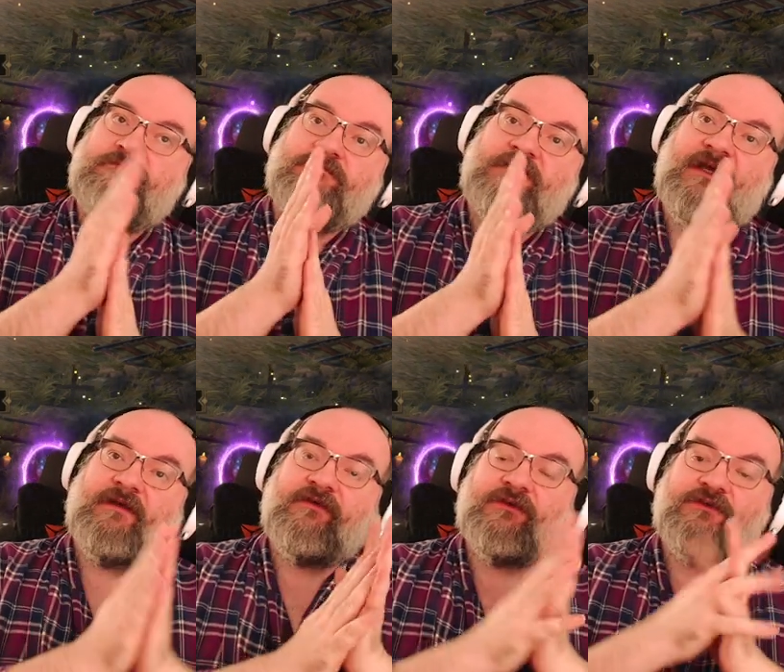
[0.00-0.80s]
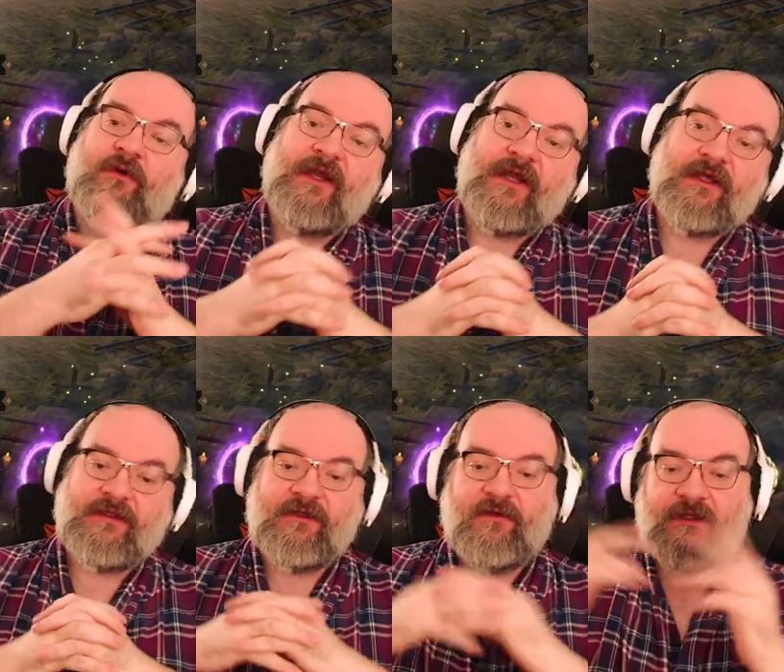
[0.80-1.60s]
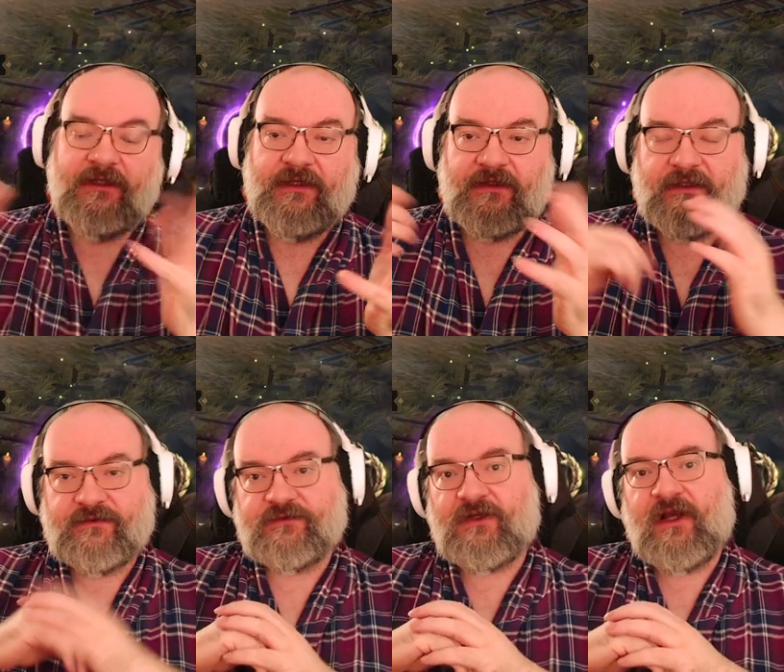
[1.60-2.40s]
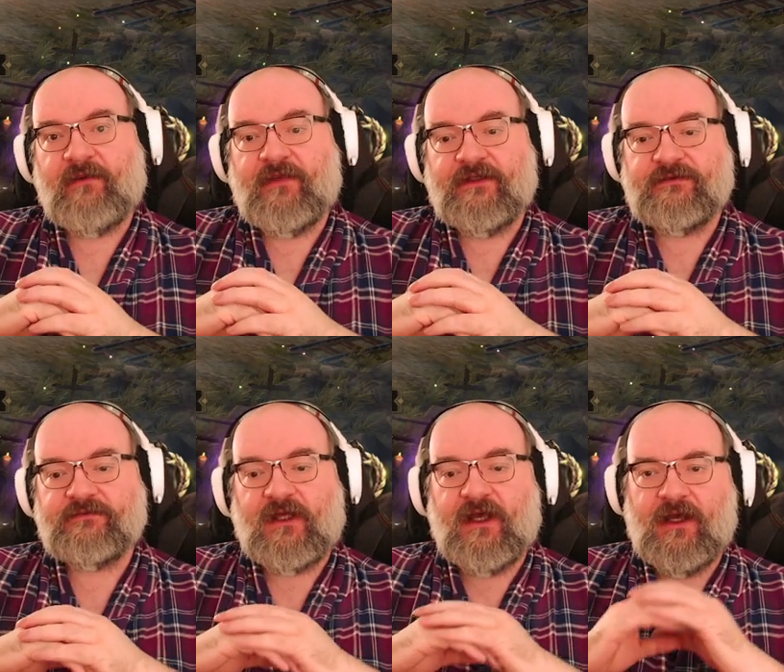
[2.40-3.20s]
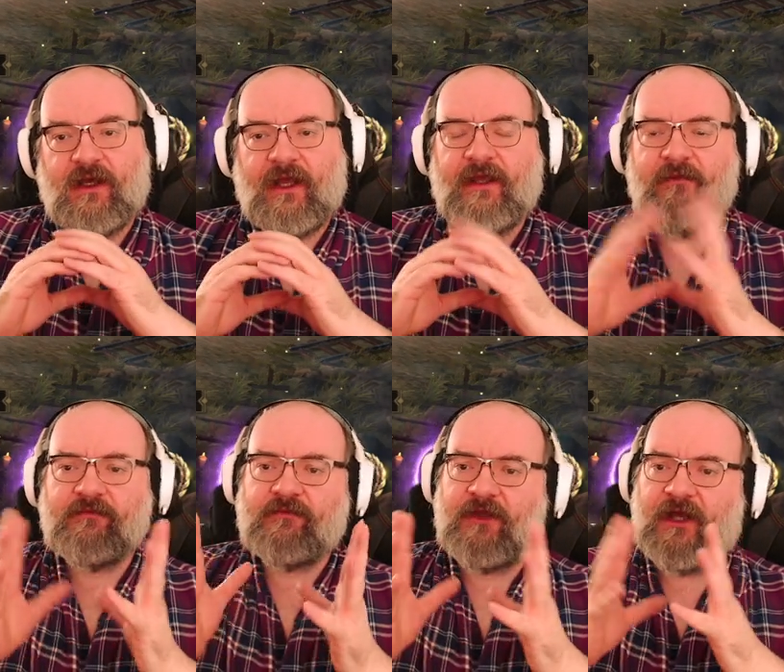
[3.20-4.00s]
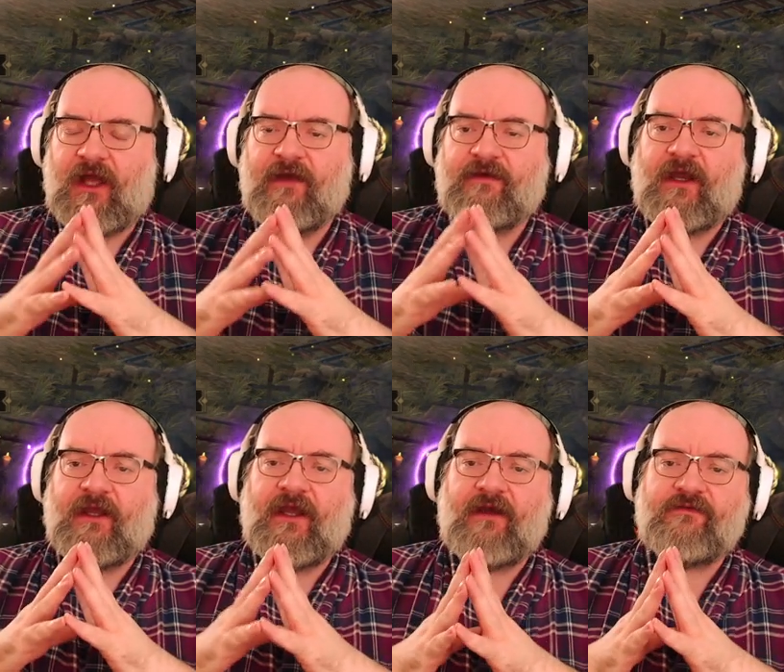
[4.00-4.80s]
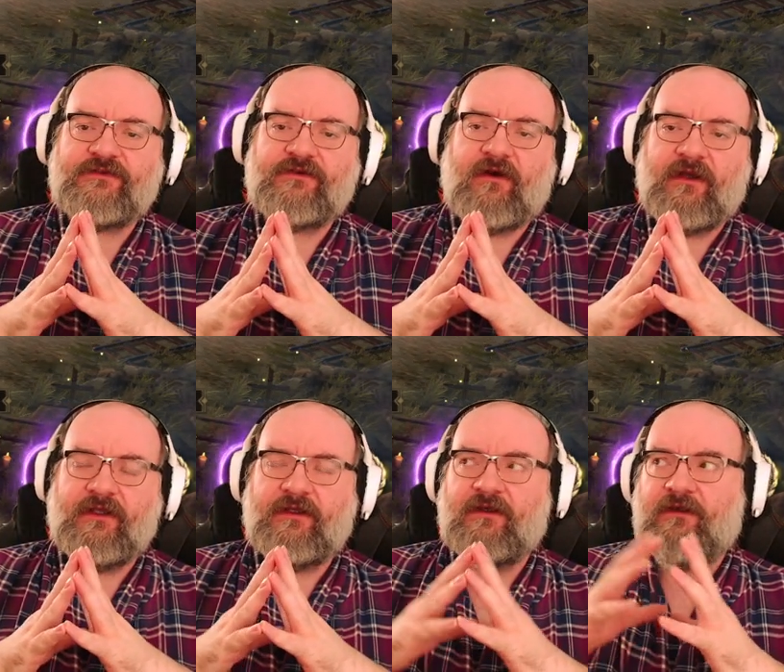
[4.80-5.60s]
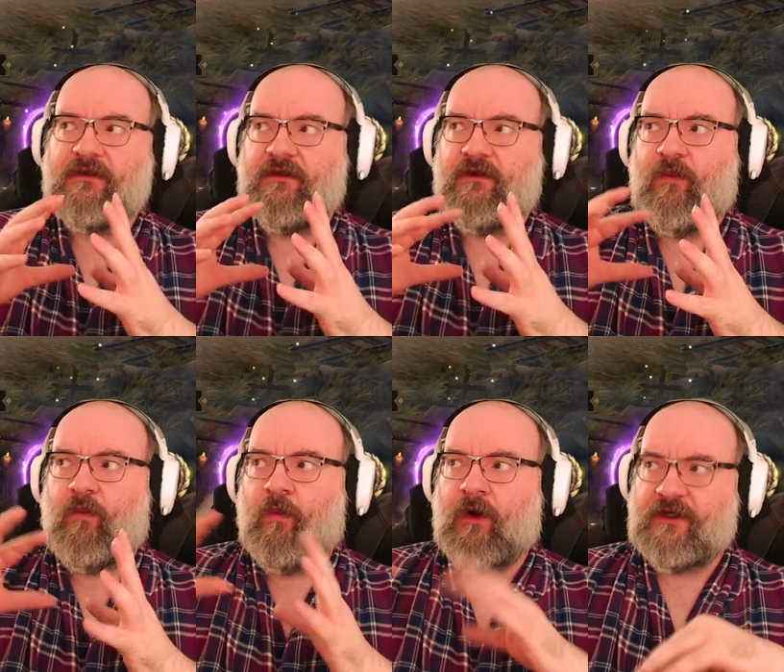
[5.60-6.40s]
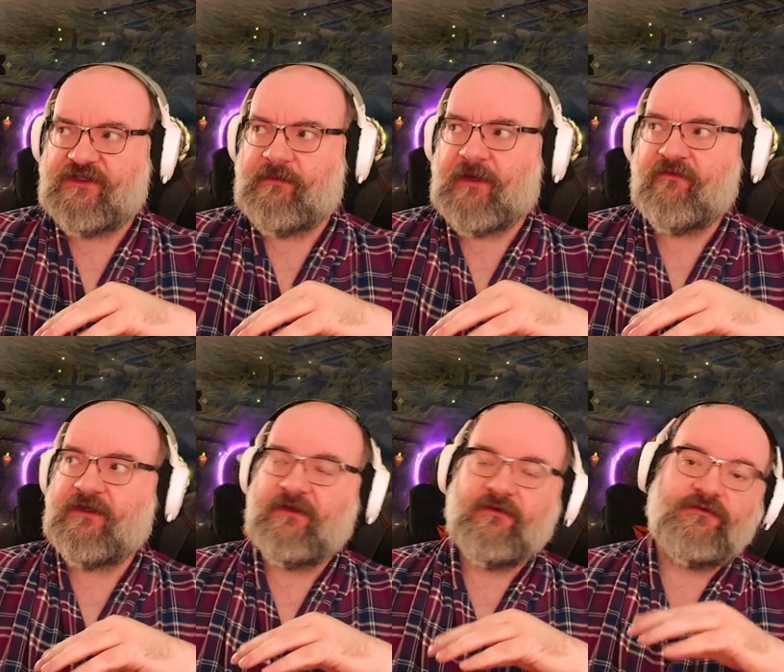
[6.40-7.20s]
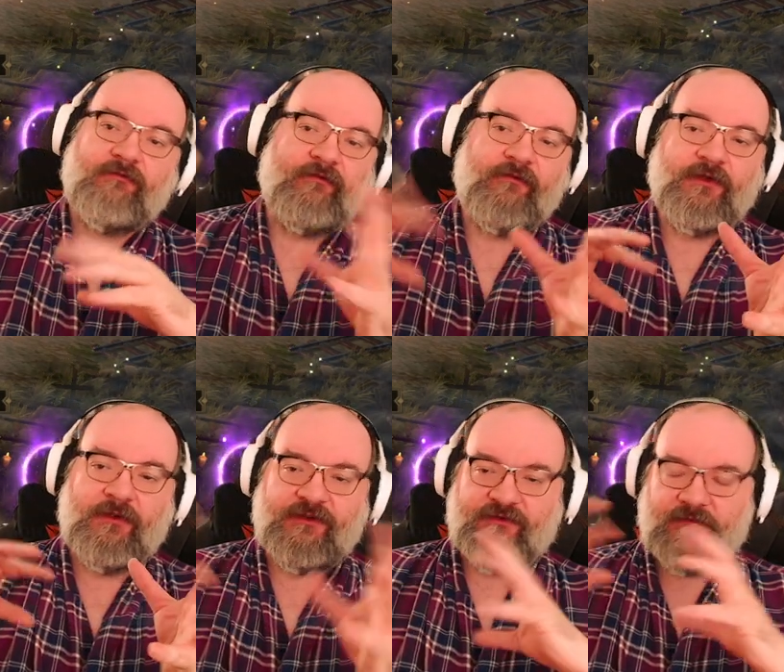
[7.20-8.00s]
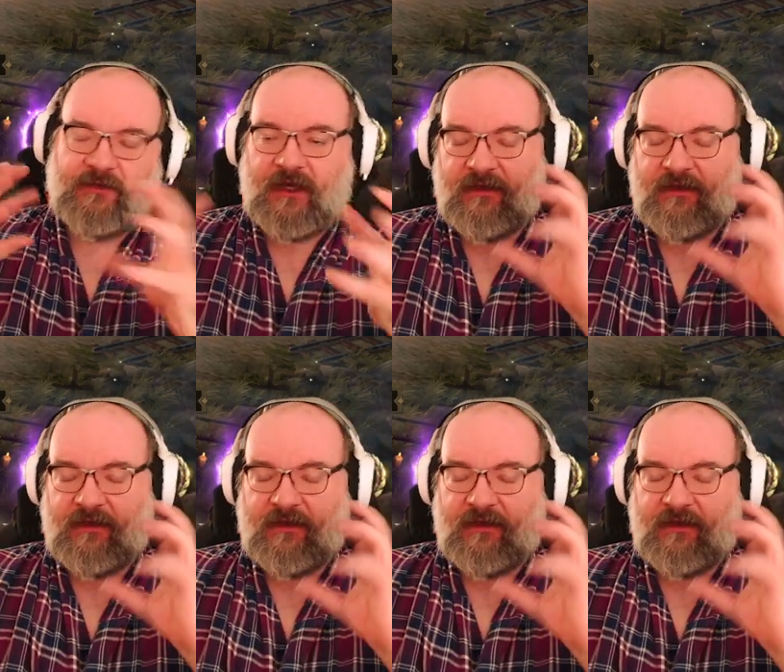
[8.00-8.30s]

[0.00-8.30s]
yeah if you enjoy my content go ahead and hit that subscribe button uh, i am i i have started watching my videos and reviewing so i'm kind